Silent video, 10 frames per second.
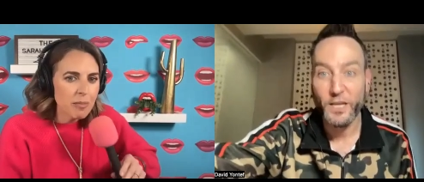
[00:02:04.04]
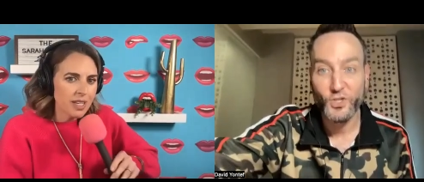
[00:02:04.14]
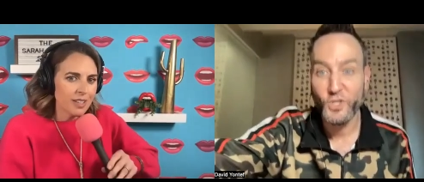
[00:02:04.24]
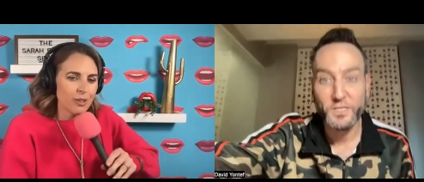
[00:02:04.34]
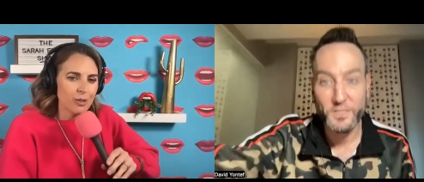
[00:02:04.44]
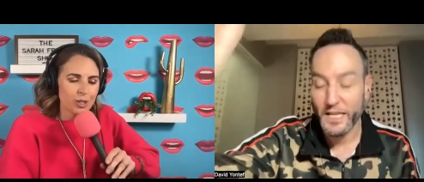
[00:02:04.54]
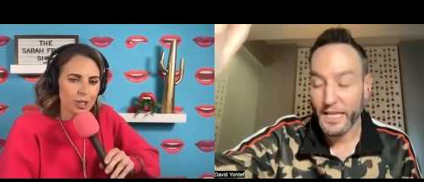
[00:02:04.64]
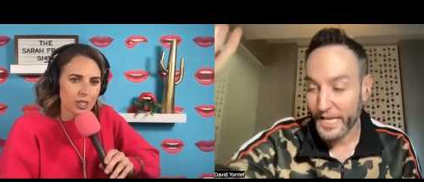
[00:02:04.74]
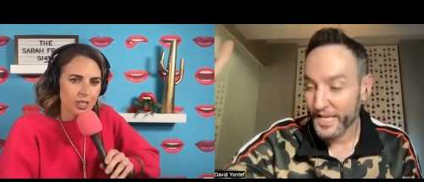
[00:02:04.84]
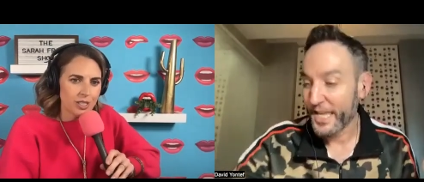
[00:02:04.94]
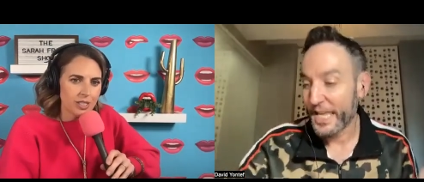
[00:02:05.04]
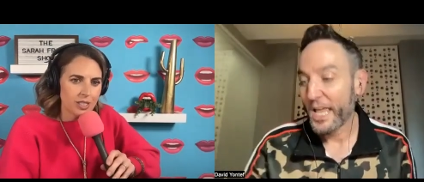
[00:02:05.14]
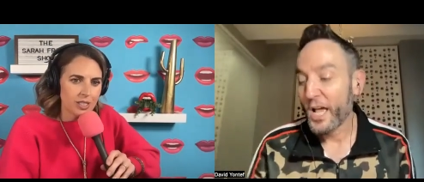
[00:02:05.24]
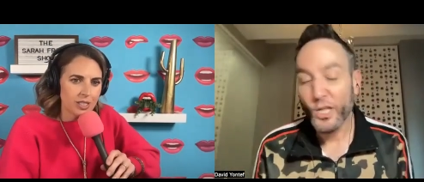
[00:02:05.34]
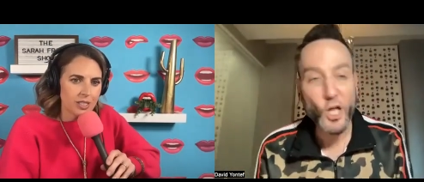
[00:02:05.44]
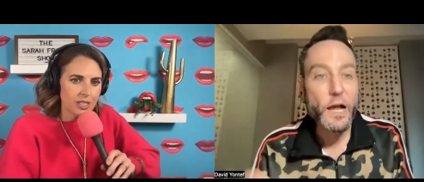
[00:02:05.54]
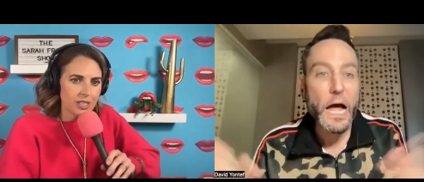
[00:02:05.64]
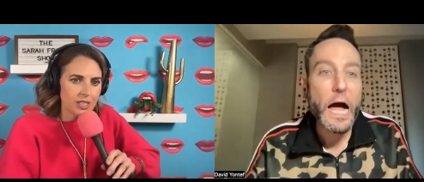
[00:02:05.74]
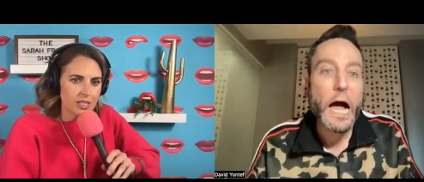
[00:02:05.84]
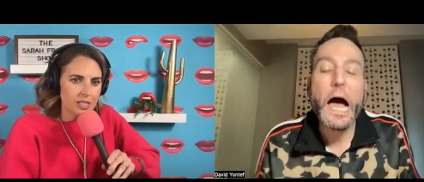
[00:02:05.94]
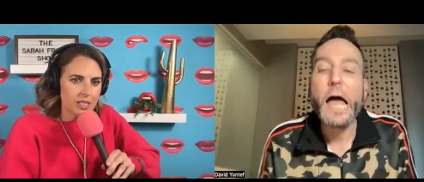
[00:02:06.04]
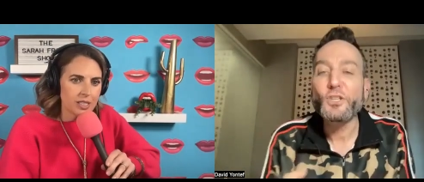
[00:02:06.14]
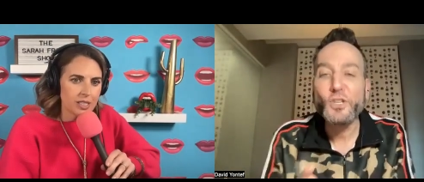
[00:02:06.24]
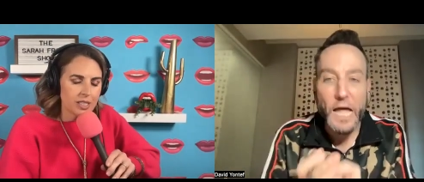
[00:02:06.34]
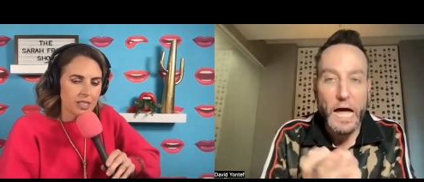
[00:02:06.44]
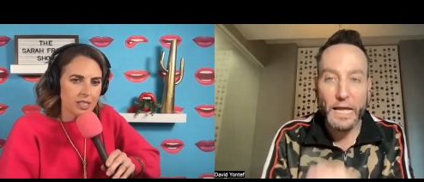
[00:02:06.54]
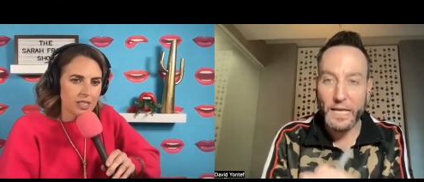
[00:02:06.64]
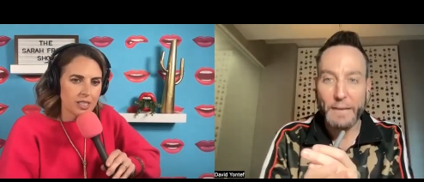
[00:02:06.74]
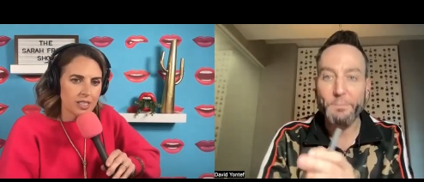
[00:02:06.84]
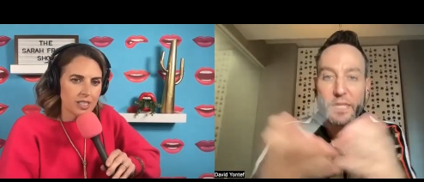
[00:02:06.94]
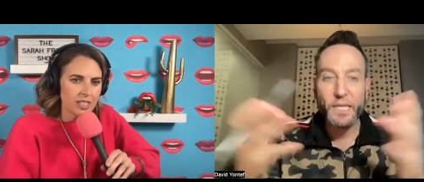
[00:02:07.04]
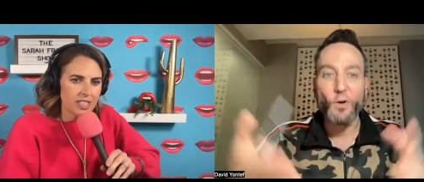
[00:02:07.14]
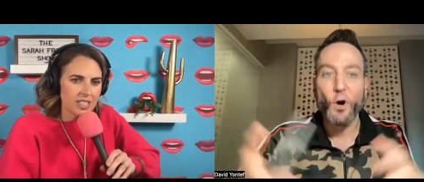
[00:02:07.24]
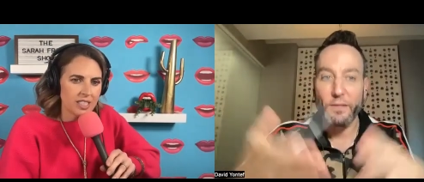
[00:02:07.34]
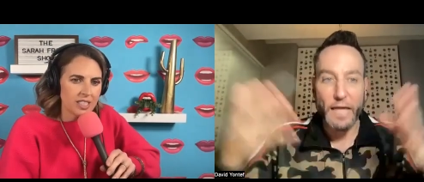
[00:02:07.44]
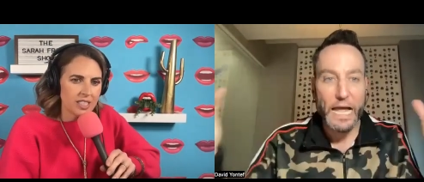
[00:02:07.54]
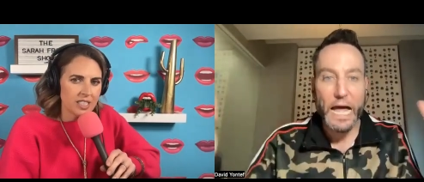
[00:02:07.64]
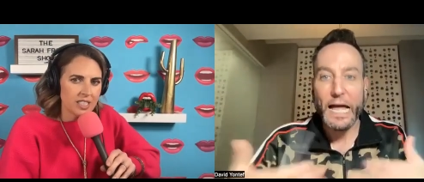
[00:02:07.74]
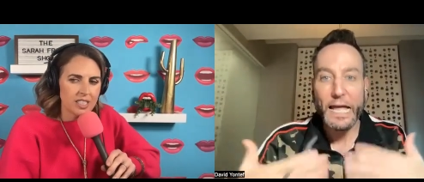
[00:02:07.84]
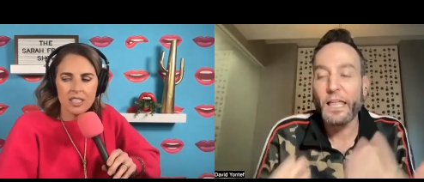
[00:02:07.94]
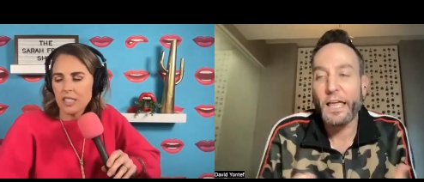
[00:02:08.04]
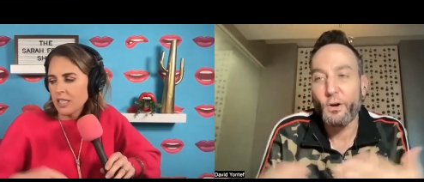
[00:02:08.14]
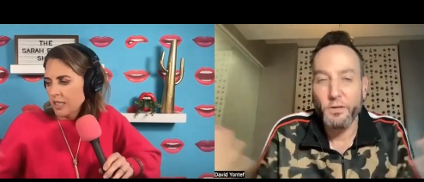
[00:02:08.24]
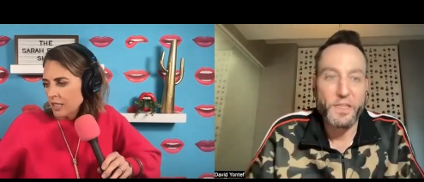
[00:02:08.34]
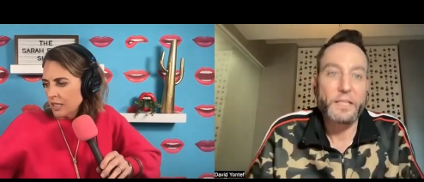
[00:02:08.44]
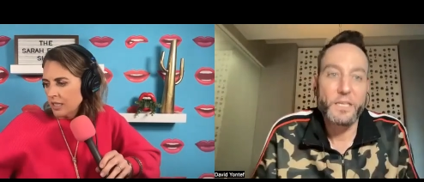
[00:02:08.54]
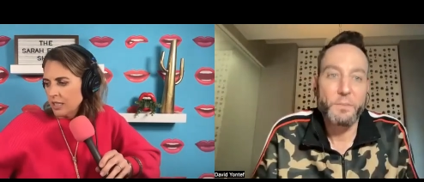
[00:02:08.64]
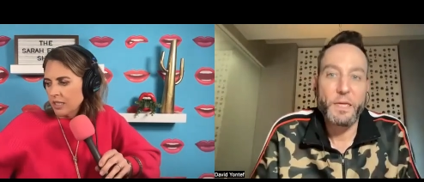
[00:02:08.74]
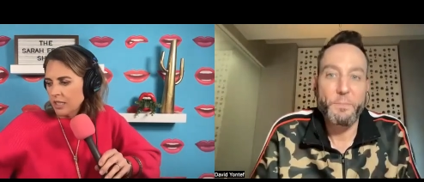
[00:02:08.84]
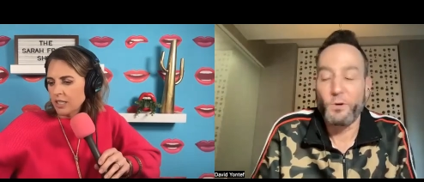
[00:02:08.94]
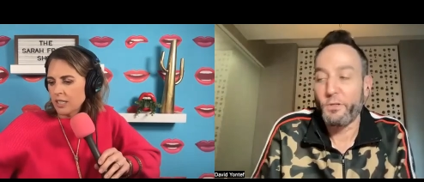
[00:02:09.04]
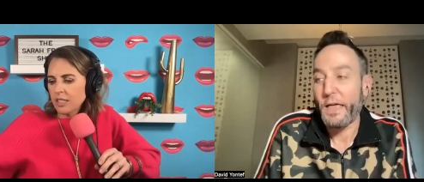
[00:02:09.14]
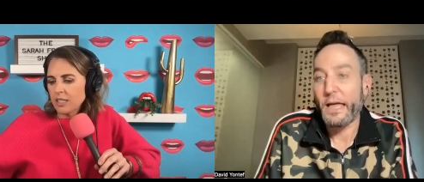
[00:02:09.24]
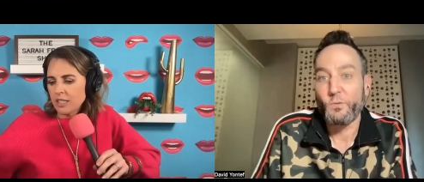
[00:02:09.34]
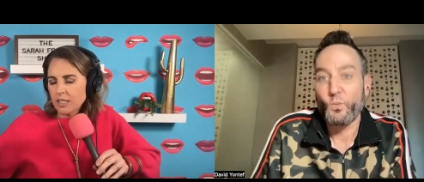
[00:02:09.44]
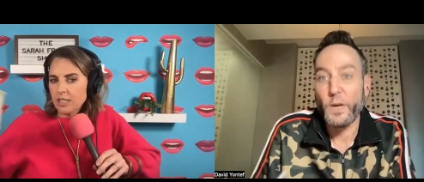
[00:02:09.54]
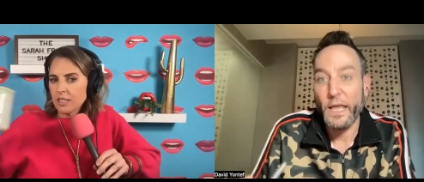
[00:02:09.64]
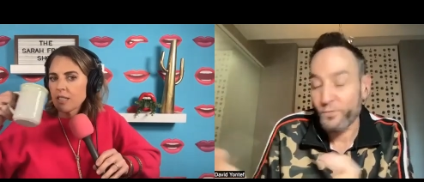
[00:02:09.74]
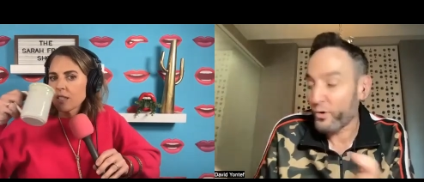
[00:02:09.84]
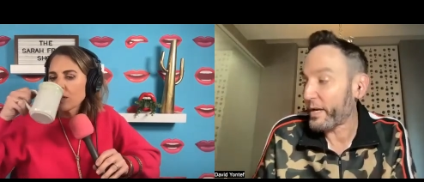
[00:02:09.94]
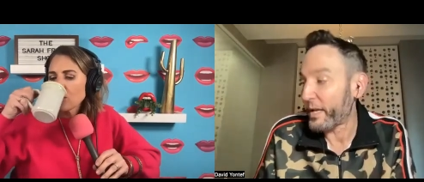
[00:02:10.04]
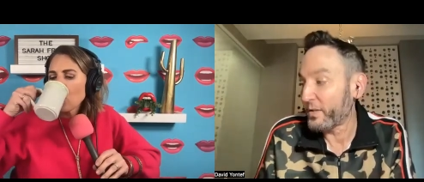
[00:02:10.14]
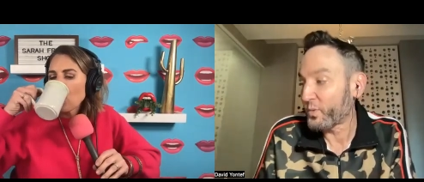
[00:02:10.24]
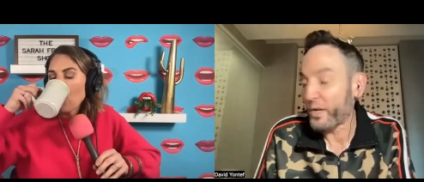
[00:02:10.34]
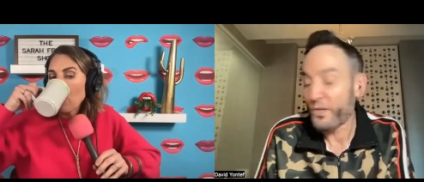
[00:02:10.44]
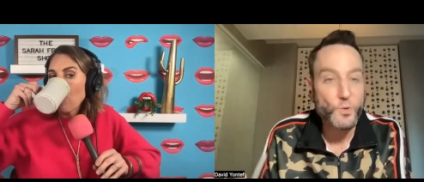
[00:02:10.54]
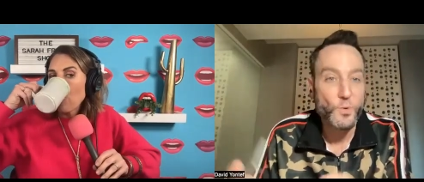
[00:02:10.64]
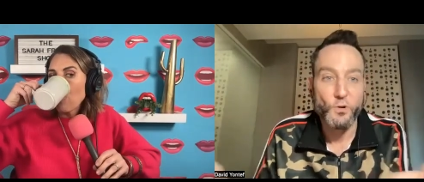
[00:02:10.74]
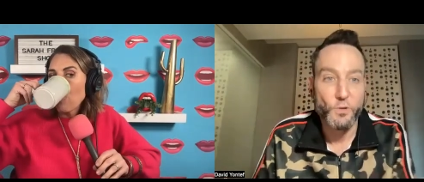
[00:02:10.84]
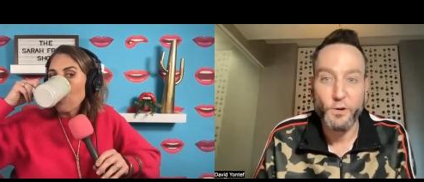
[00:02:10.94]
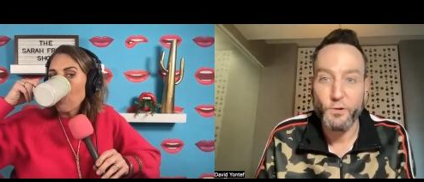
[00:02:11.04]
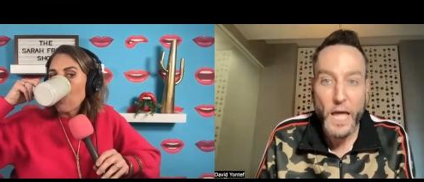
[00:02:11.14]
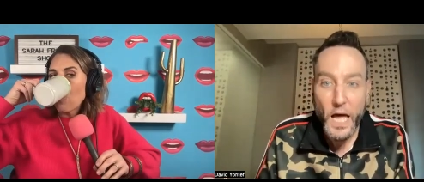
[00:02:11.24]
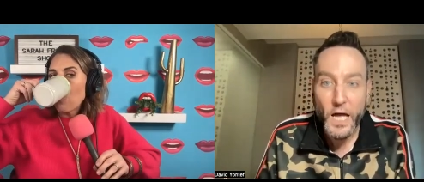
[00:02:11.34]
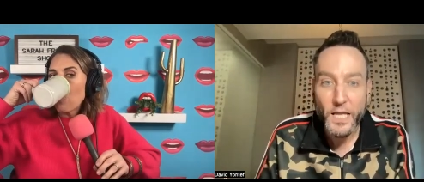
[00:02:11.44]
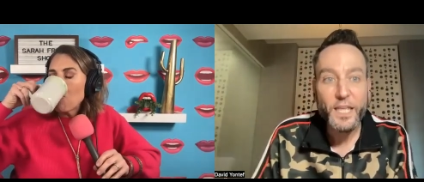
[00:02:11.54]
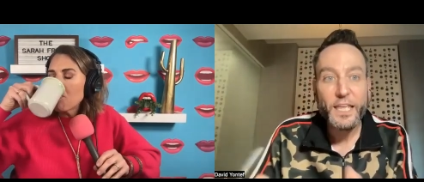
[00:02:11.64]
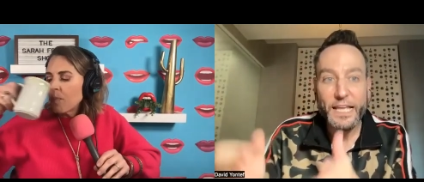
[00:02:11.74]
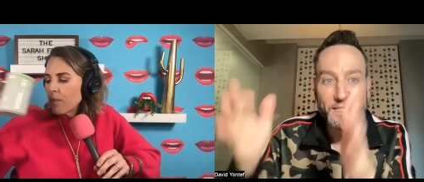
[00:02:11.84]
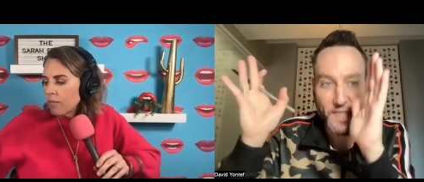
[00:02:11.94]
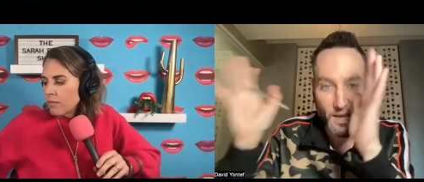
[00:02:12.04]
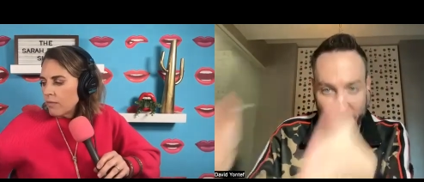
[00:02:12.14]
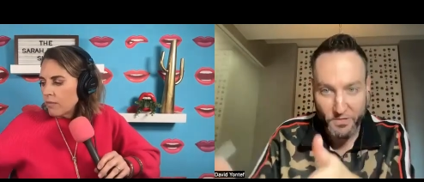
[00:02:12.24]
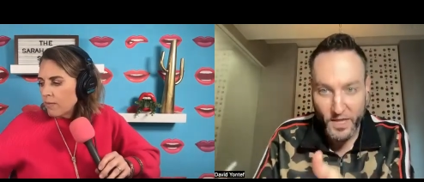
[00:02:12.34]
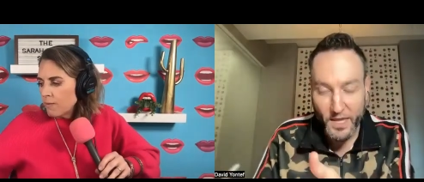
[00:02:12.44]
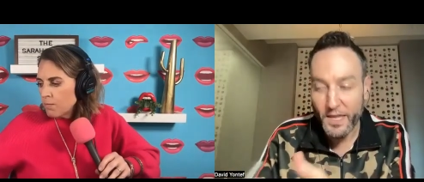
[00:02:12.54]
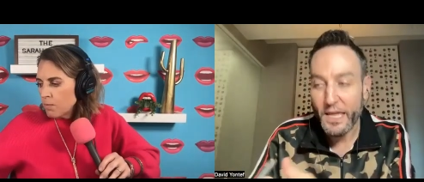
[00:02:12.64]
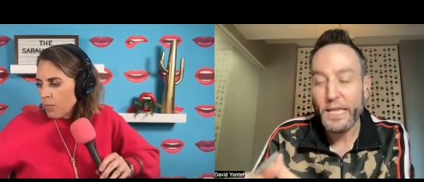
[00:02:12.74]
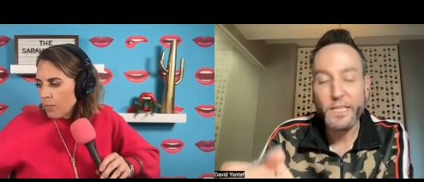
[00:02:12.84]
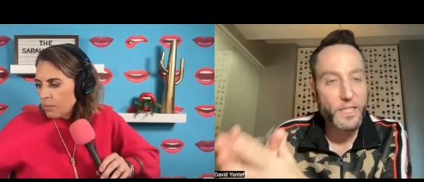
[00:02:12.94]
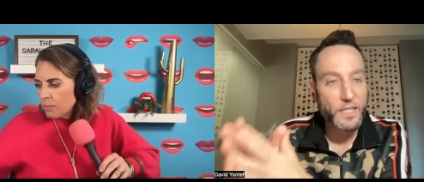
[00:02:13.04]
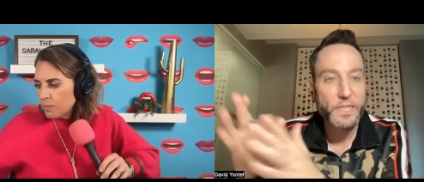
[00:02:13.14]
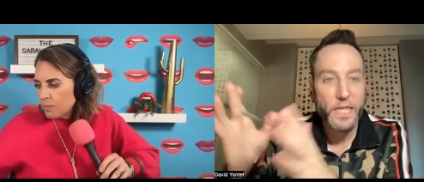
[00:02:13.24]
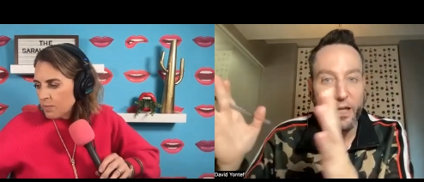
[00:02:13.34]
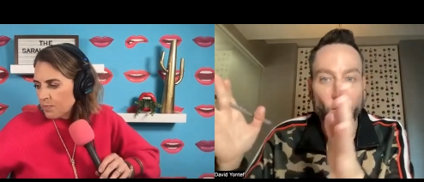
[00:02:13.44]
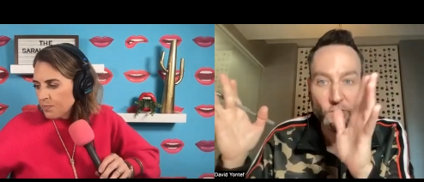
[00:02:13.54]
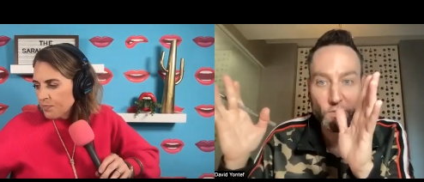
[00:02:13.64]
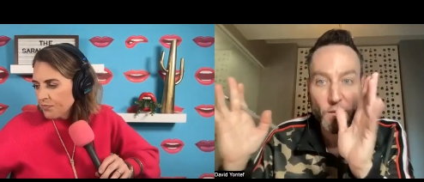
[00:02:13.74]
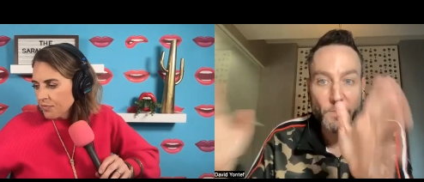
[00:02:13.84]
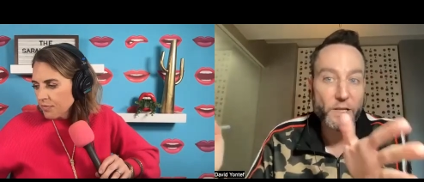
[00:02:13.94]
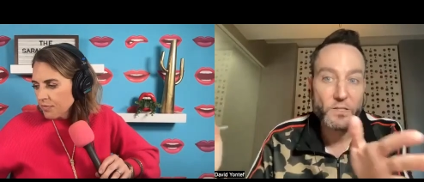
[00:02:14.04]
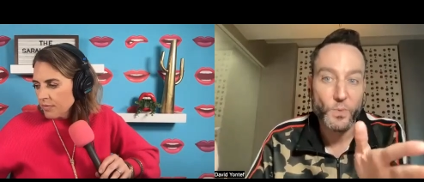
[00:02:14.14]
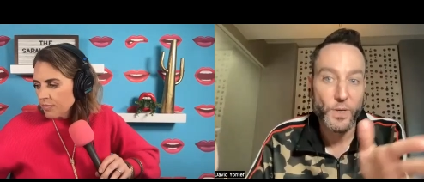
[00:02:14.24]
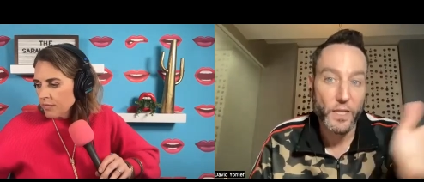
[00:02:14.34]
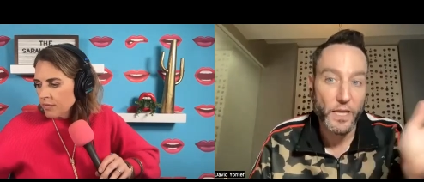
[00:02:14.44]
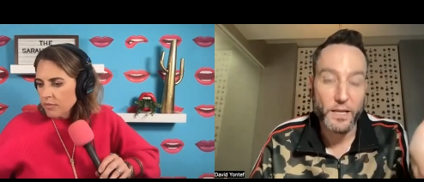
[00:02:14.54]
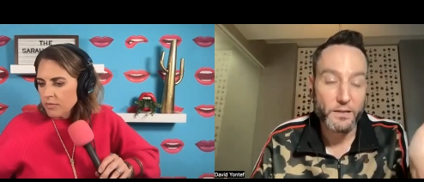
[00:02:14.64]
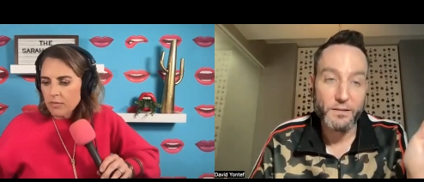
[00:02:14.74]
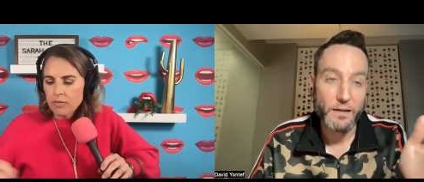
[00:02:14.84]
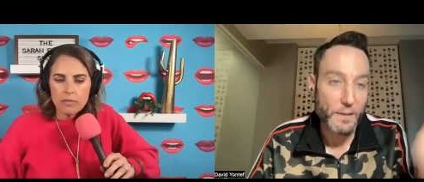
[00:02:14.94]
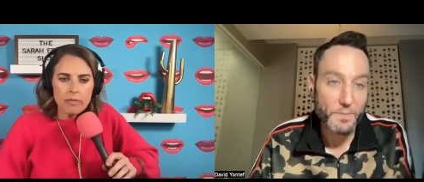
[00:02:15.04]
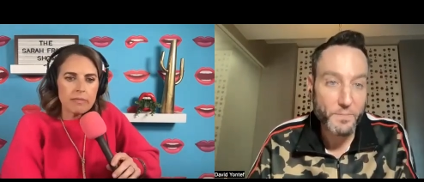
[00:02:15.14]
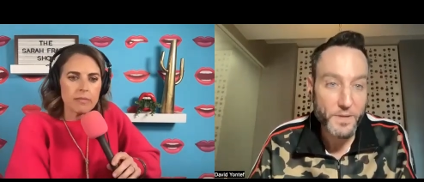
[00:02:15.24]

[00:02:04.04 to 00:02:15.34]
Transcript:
Speaker 1: you. Like she's like, look, I, I just I I believe uh, like I like authentic people that whatever it is, whether you agree or not, it's their thing, and and they are committed to it. Like I'm